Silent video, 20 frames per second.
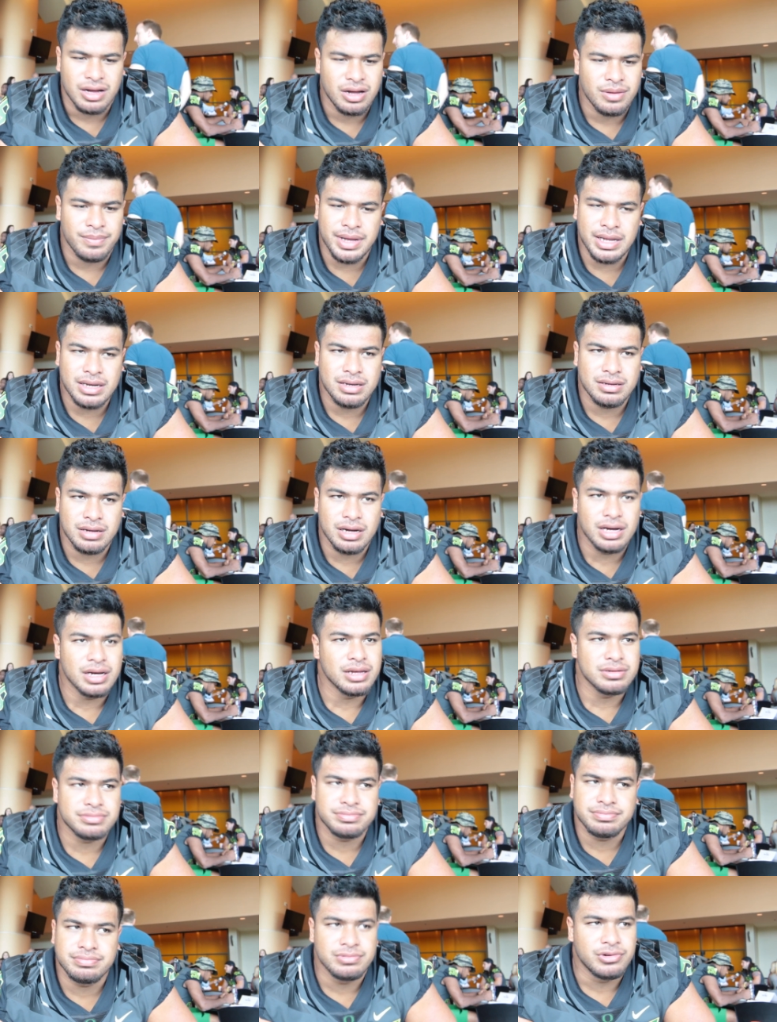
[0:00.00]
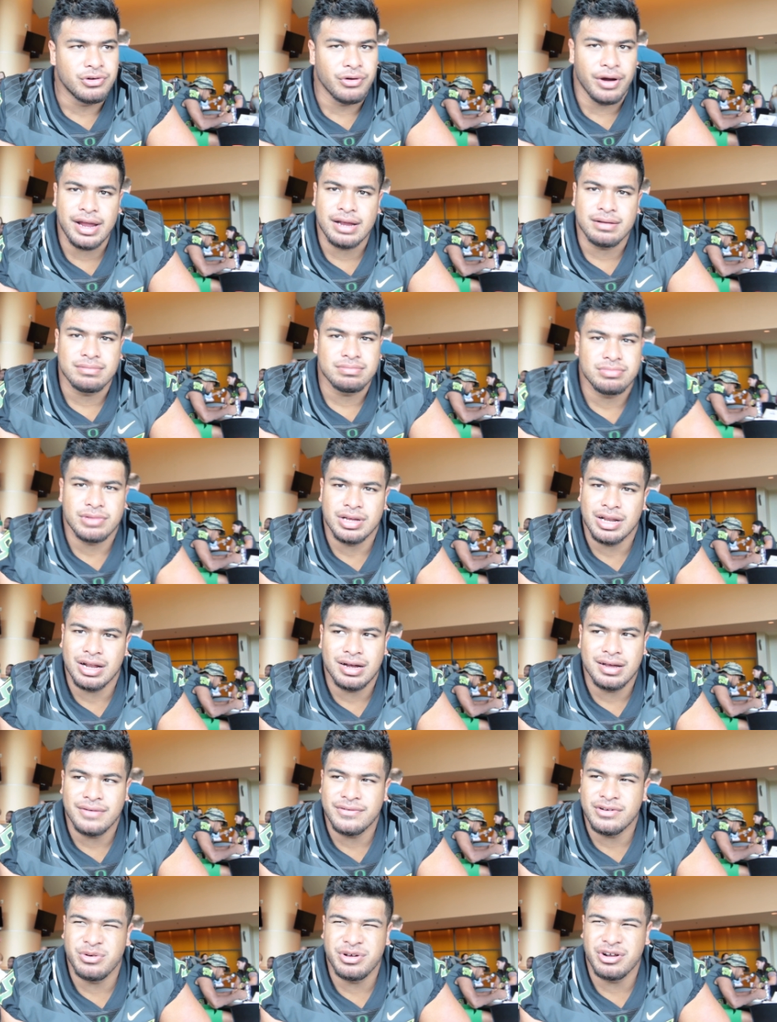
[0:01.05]
Oh man, uh, great. You
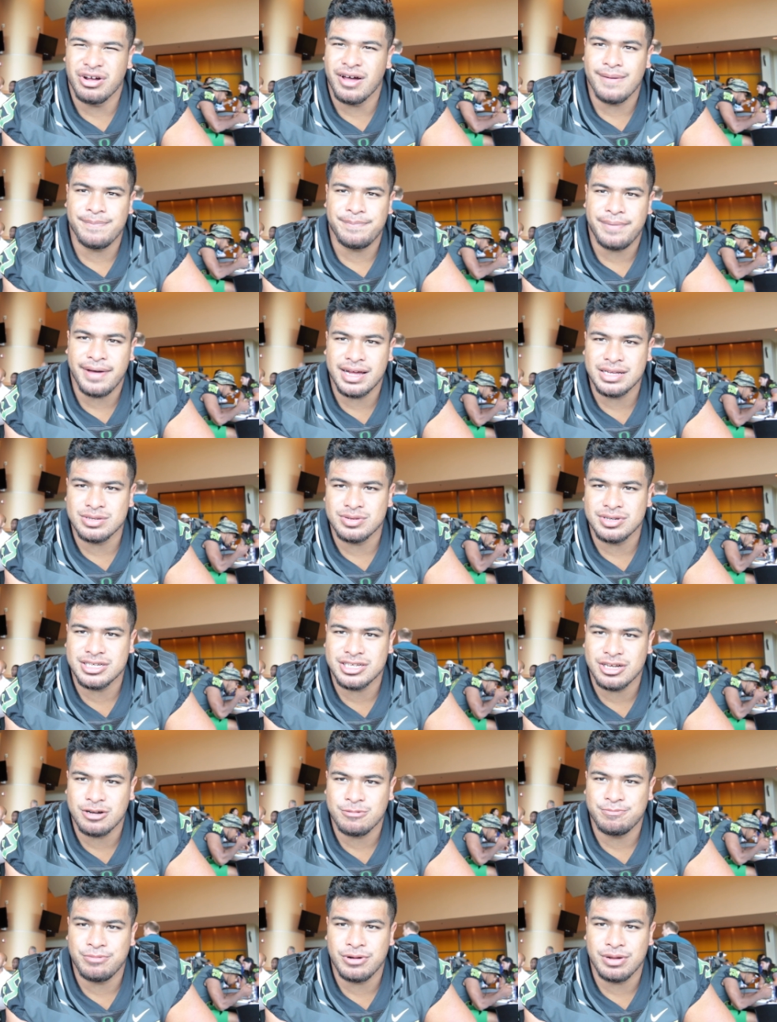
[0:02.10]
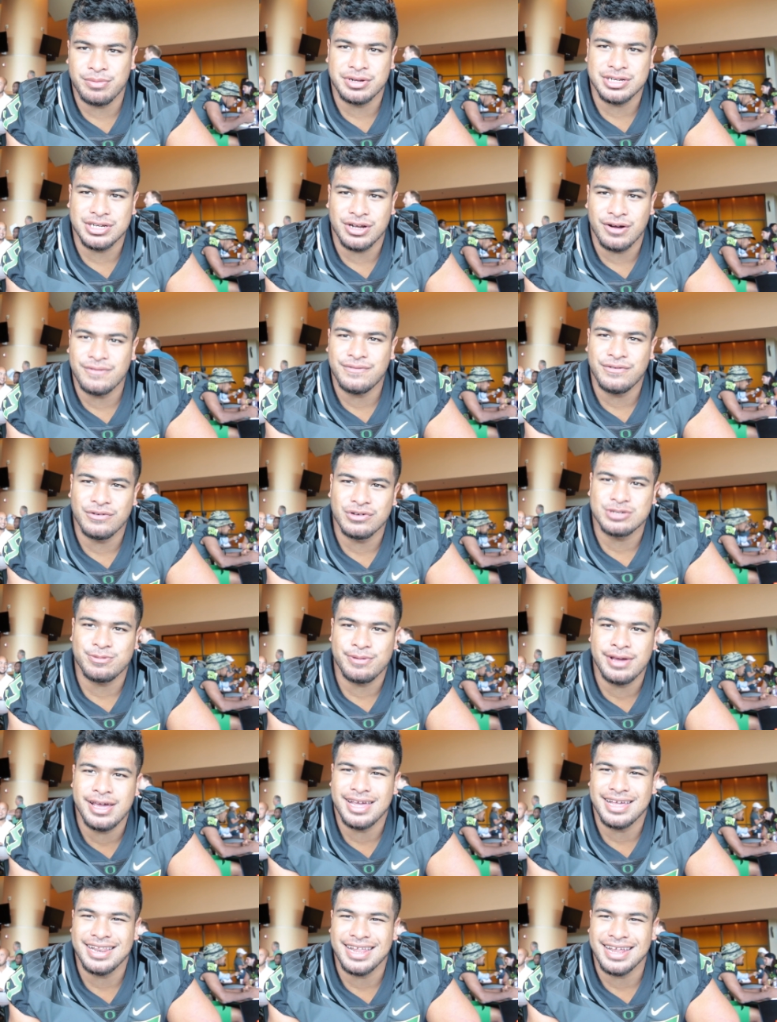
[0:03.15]
know, even though we don't have pads, we still pretty much go full
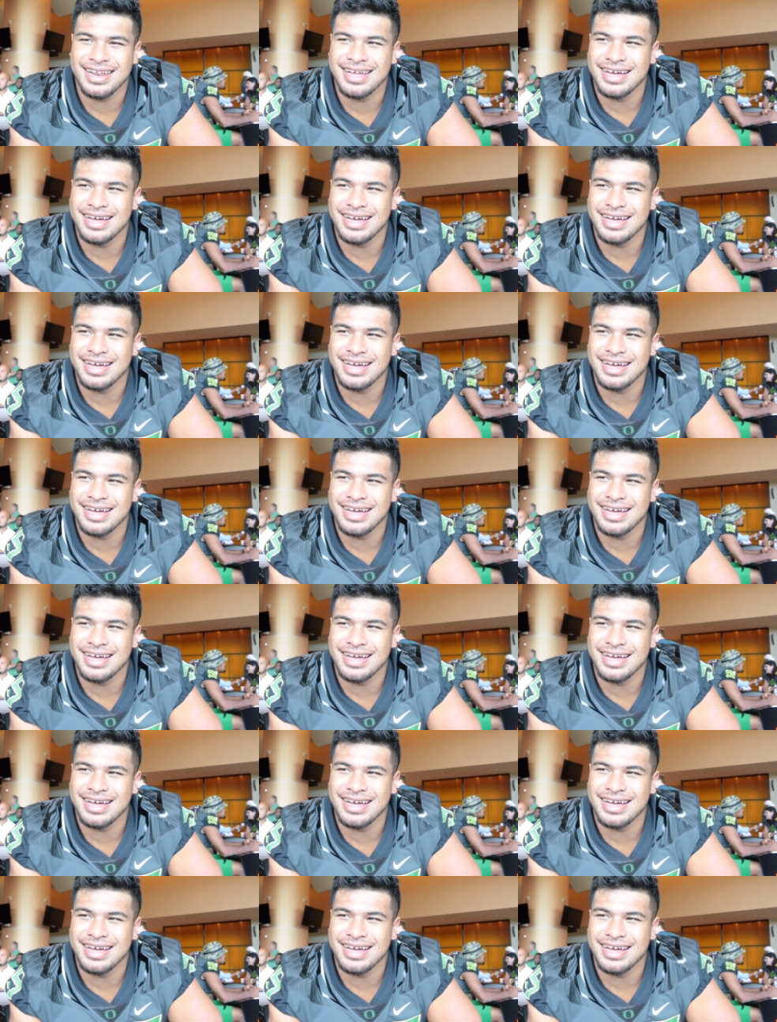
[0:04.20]
speed.